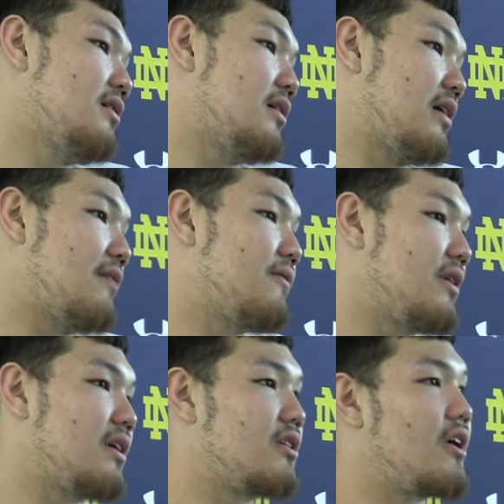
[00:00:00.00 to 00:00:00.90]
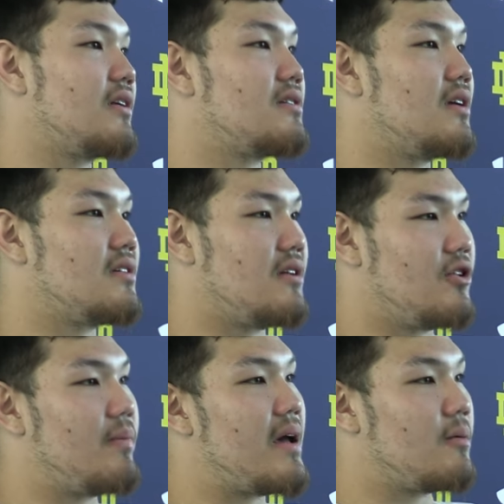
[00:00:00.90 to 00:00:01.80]
And I feel like 30 seasons,
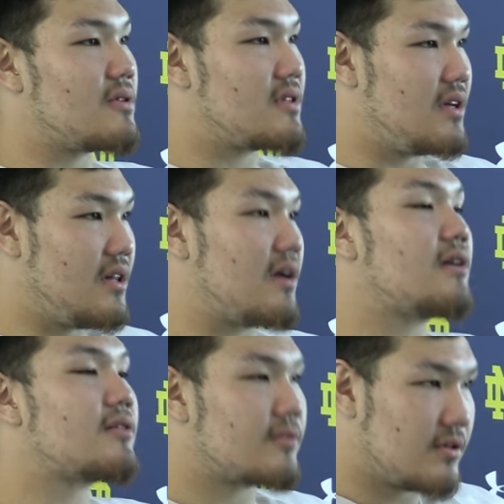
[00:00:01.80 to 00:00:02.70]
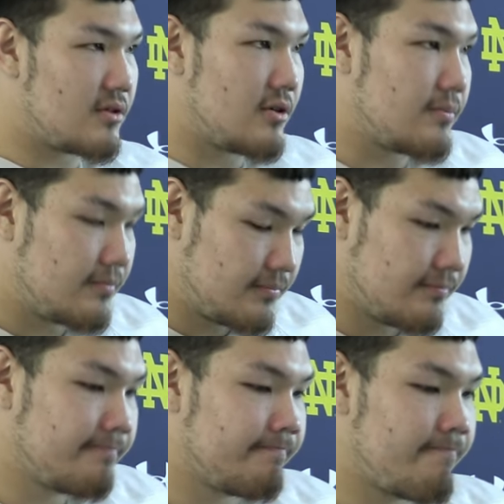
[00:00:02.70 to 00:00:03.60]
you'll be able to see that.
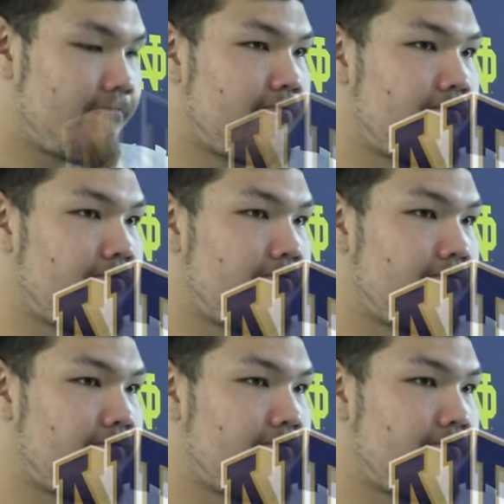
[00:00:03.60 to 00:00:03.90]
So.